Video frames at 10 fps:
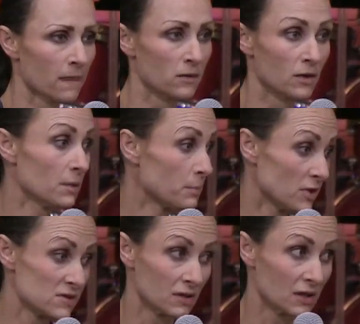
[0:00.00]
You're going to
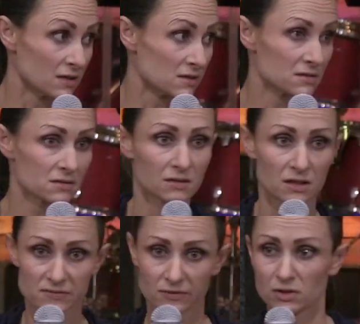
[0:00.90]
personalize it,
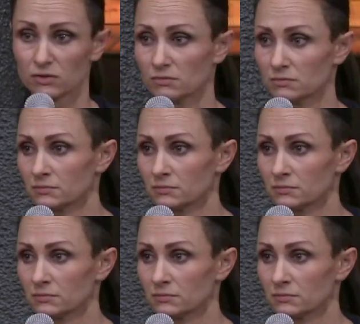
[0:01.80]
it's for you.